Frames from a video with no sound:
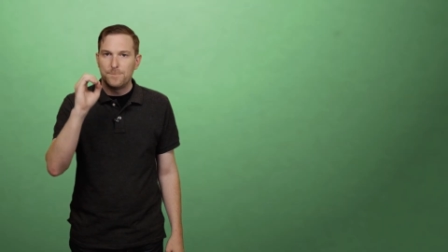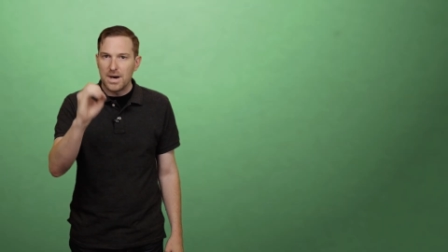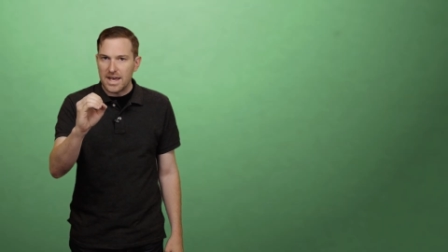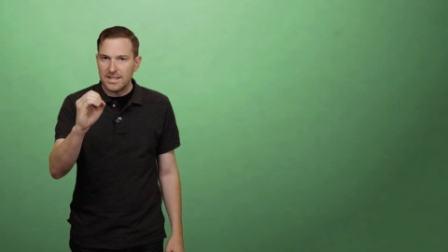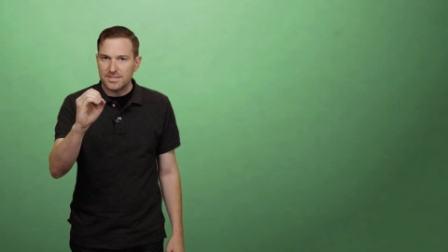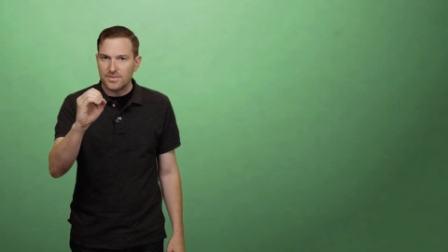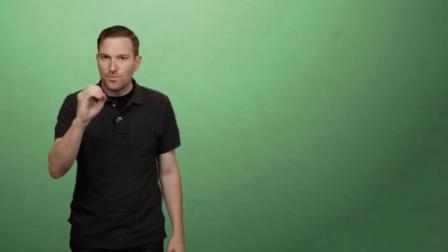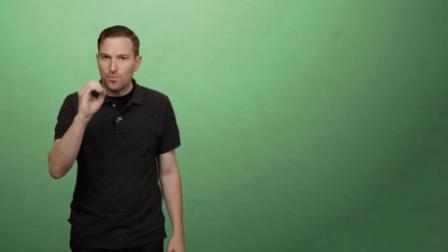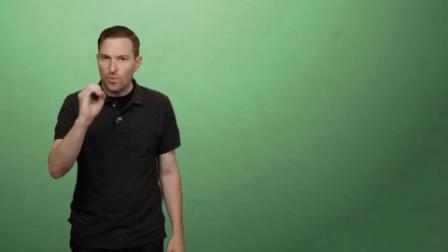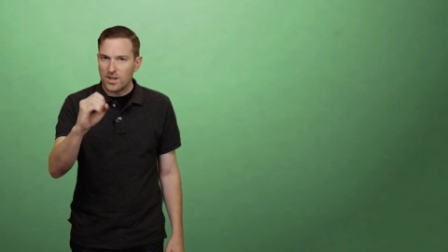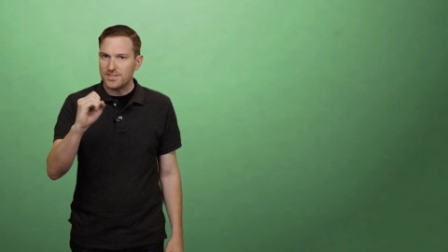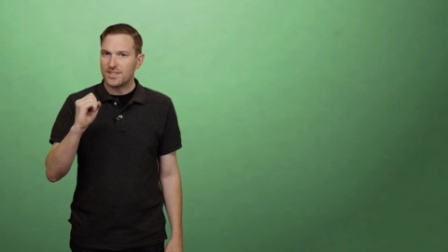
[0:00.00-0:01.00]
but
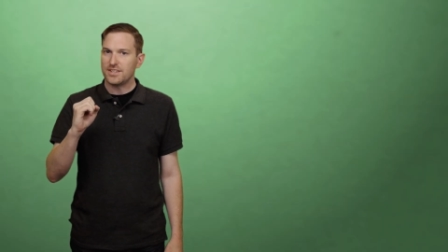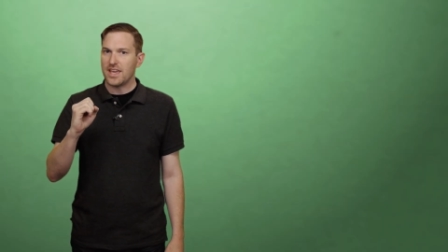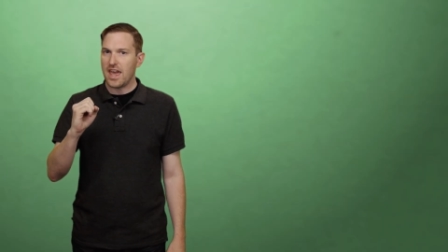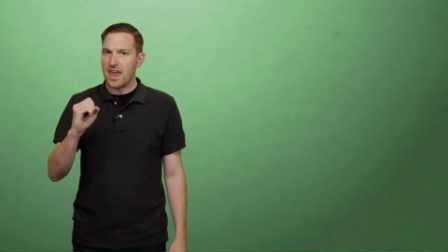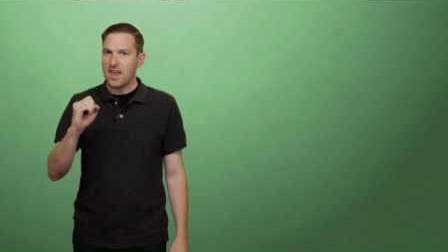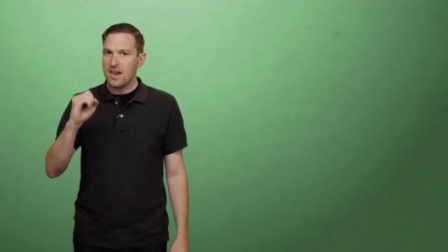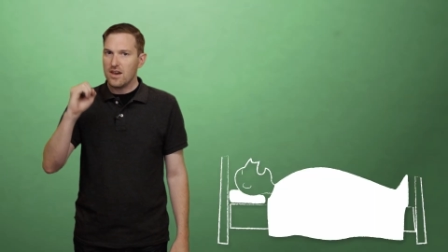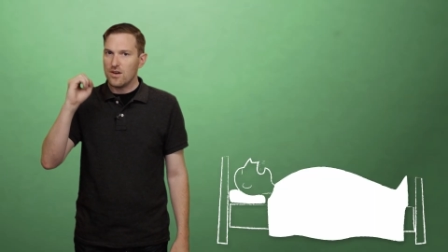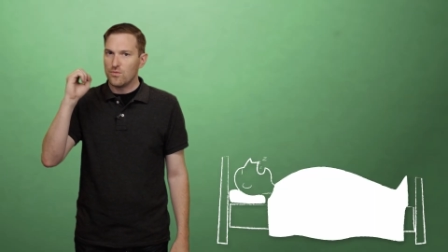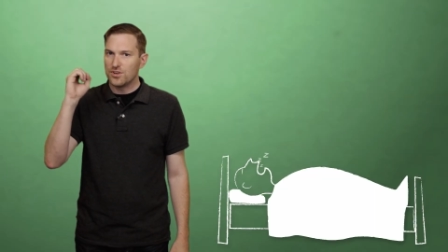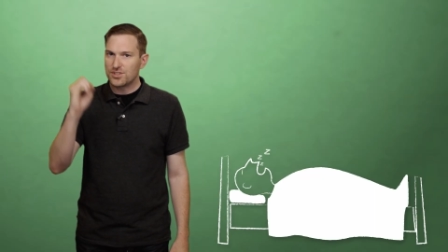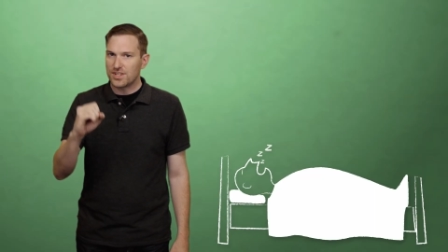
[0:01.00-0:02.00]
once a day,
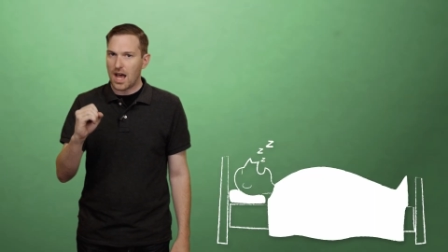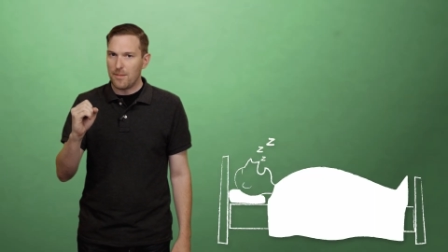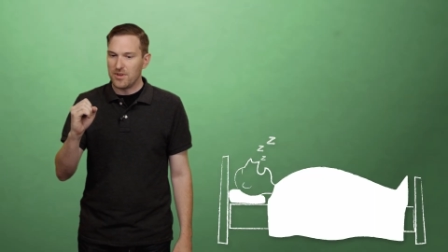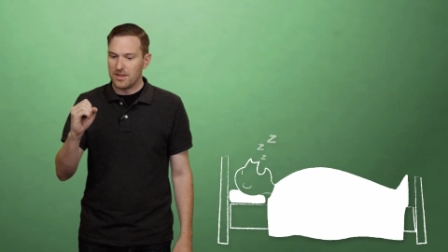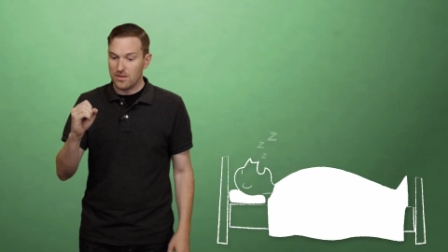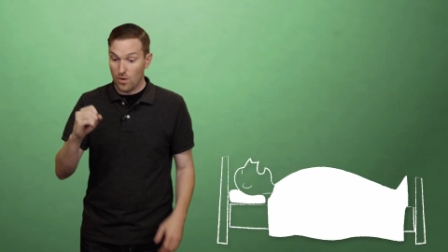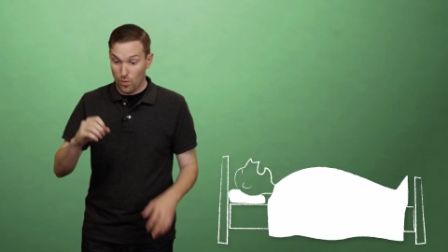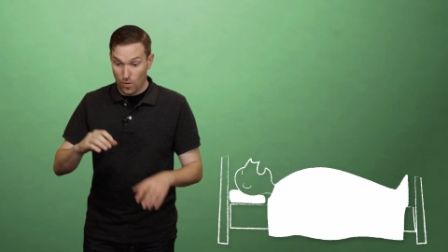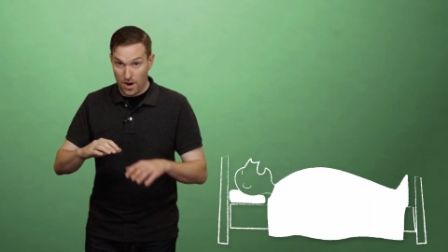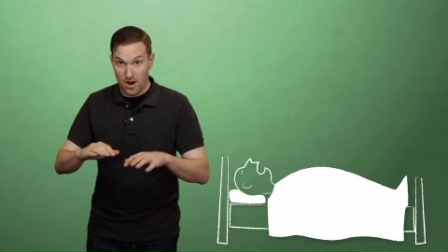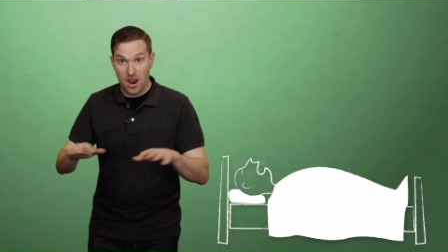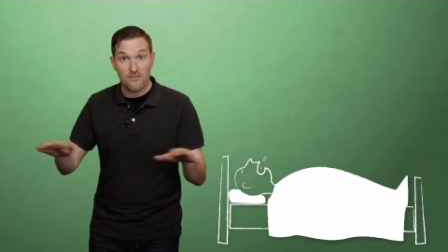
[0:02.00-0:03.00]
we're stopping
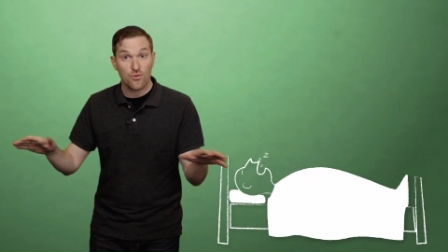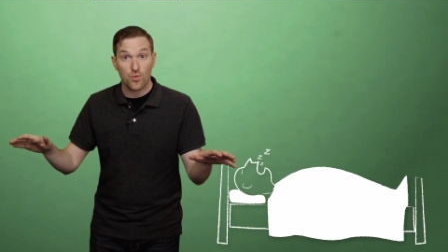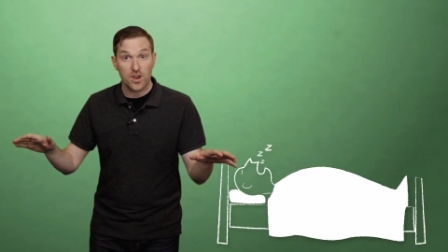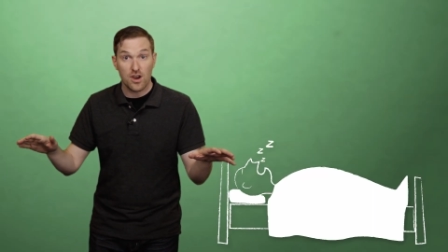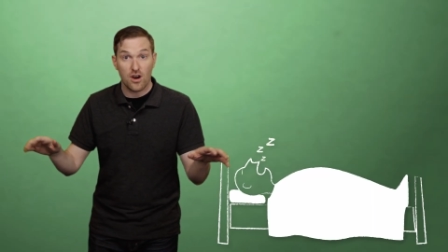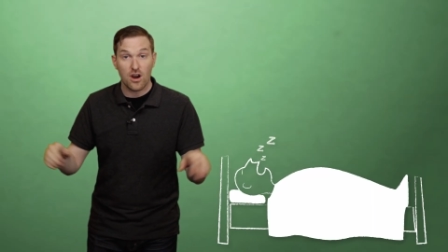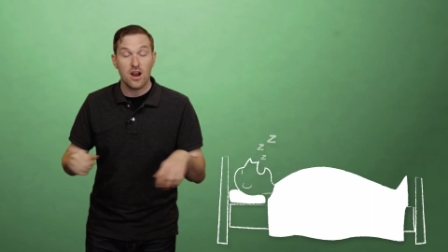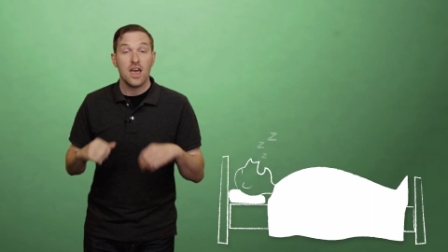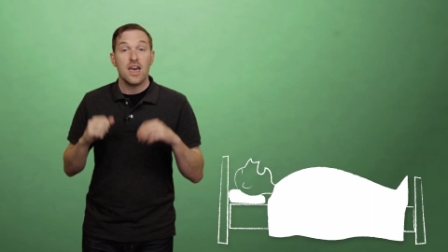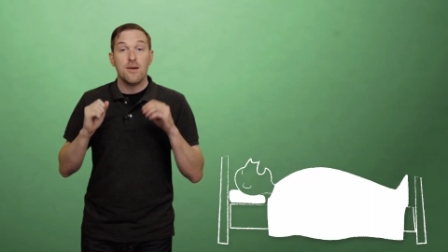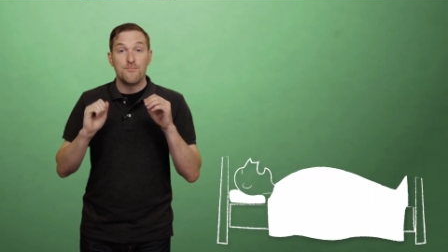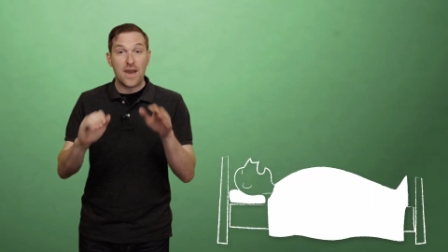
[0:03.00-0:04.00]
wherever we are
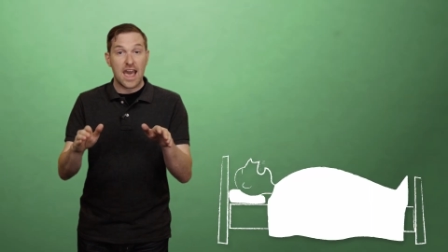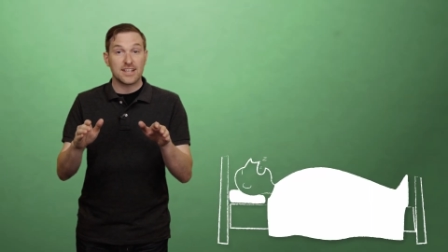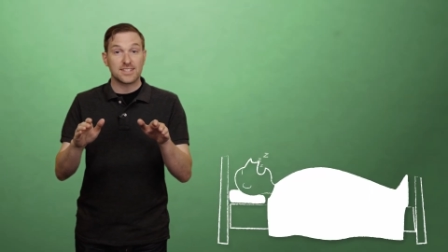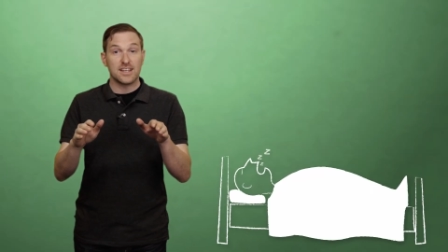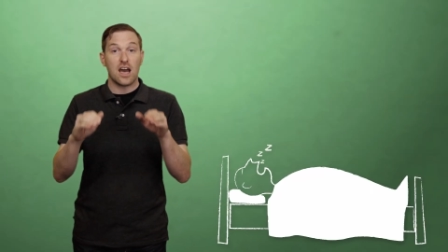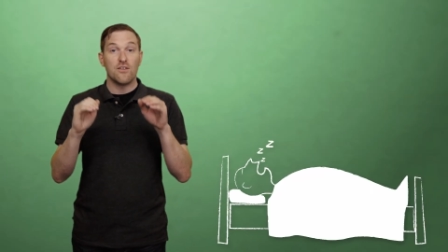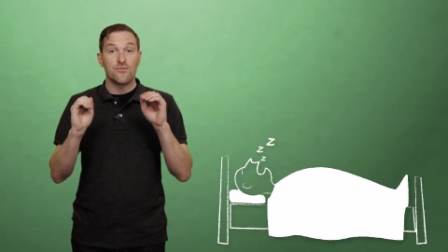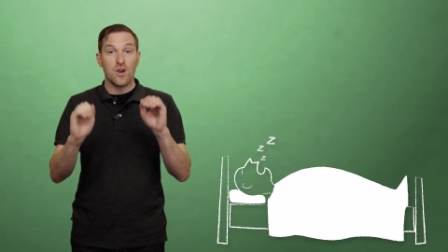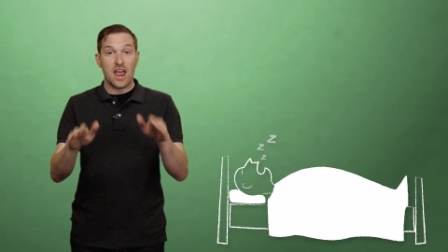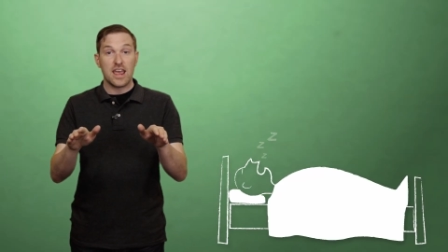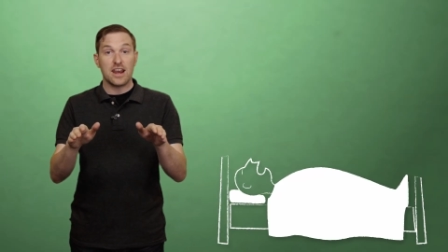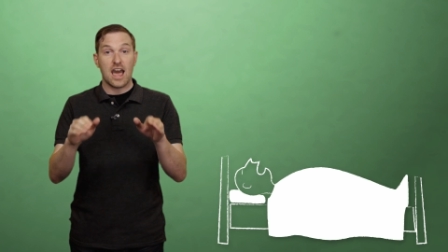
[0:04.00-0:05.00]
and passing out for
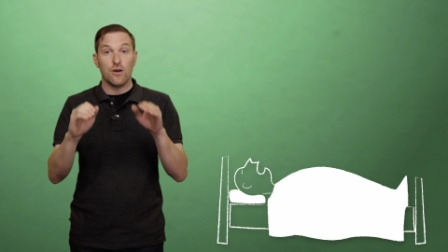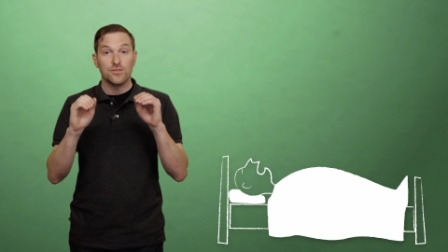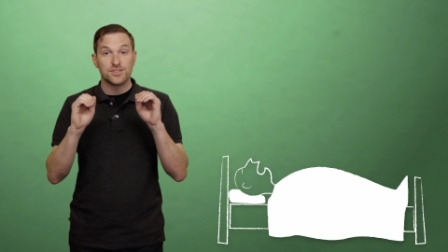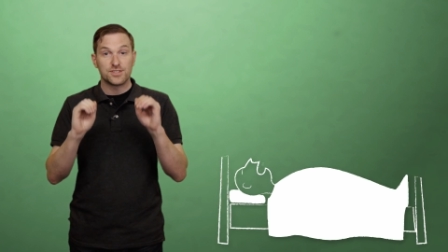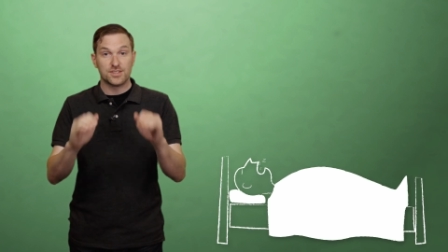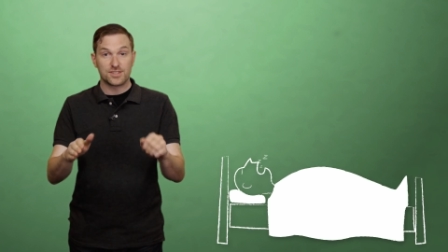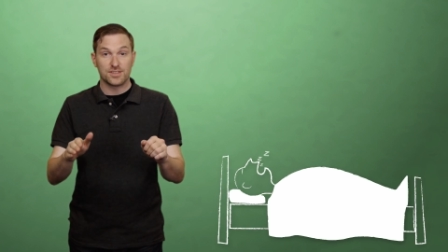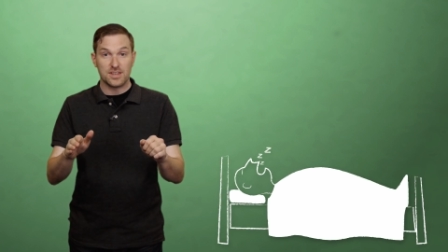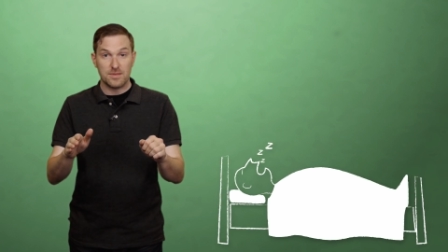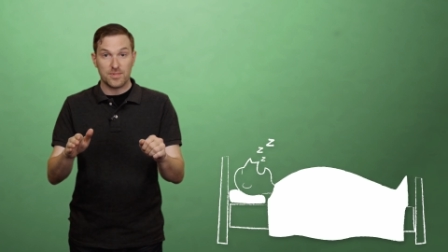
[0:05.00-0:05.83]
8 hours to sleep.